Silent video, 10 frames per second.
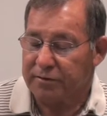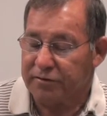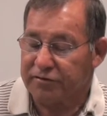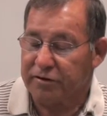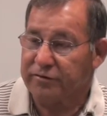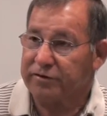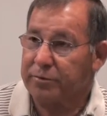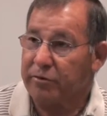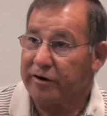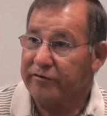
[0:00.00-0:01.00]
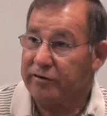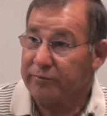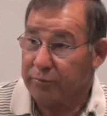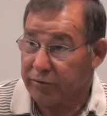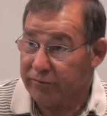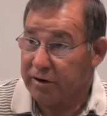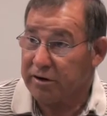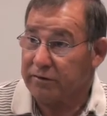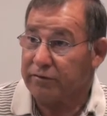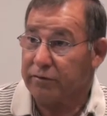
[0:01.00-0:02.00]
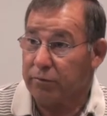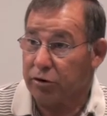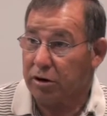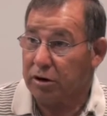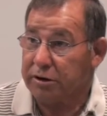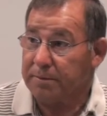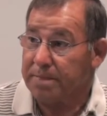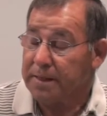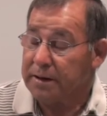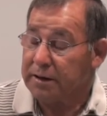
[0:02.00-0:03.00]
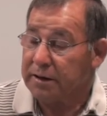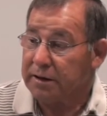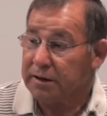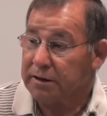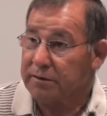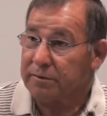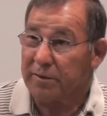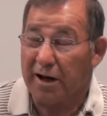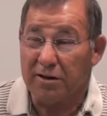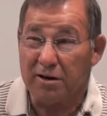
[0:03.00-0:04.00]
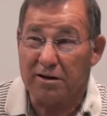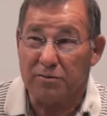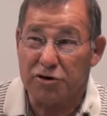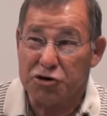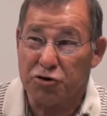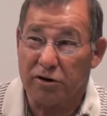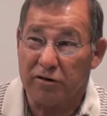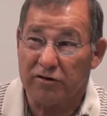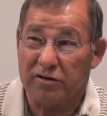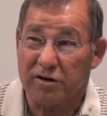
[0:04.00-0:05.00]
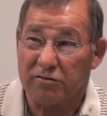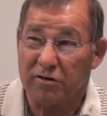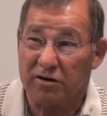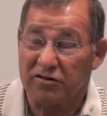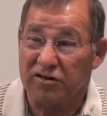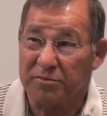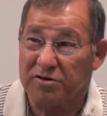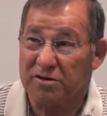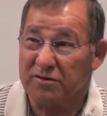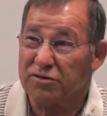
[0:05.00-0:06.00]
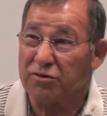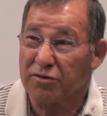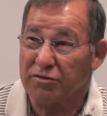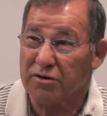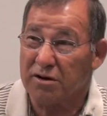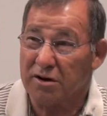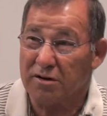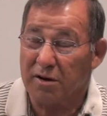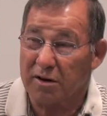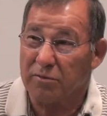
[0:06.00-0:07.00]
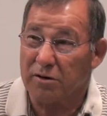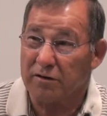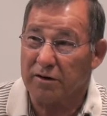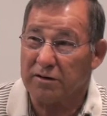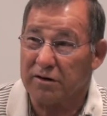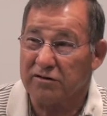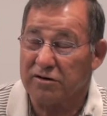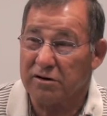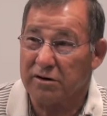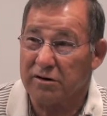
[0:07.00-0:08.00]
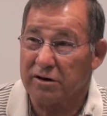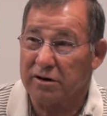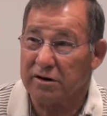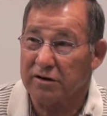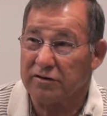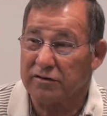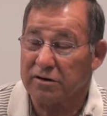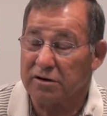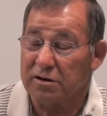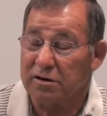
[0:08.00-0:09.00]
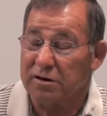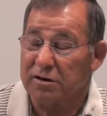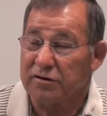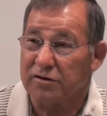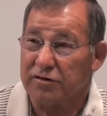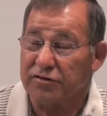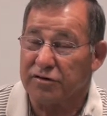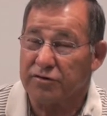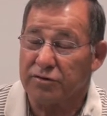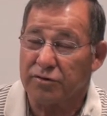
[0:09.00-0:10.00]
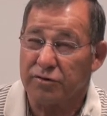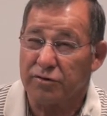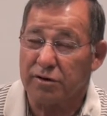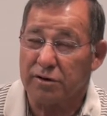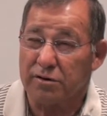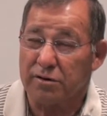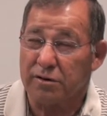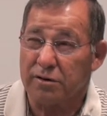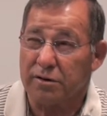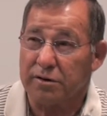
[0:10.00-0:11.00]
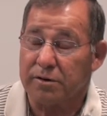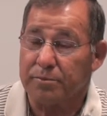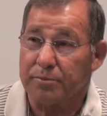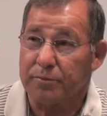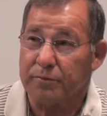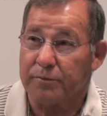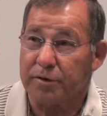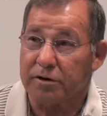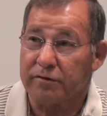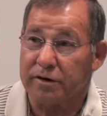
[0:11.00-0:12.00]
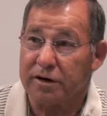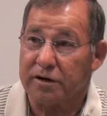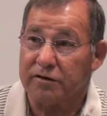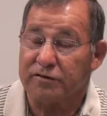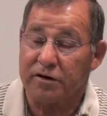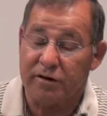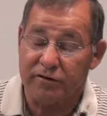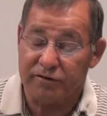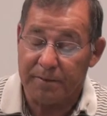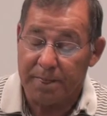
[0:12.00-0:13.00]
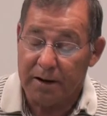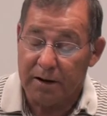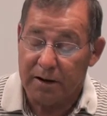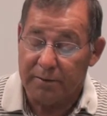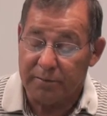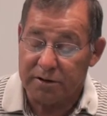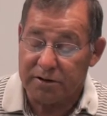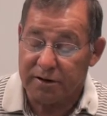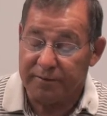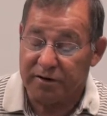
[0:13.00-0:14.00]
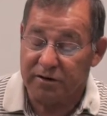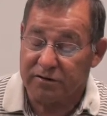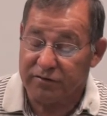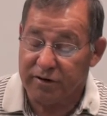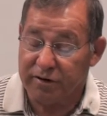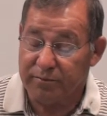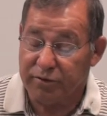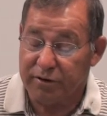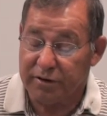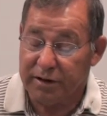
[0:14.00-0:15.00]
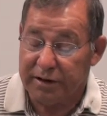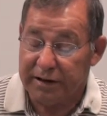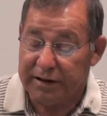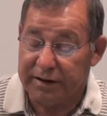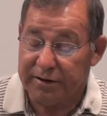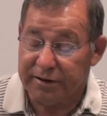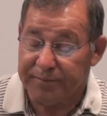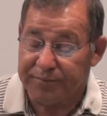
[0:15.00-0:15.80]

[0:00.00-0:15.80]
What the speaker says: the service provider for Brawley, and I think the majority of the cities, with the exception of 2 or 3, I believe, I think CR&R has El Centro, and Palo Verde has others, but it is very important, and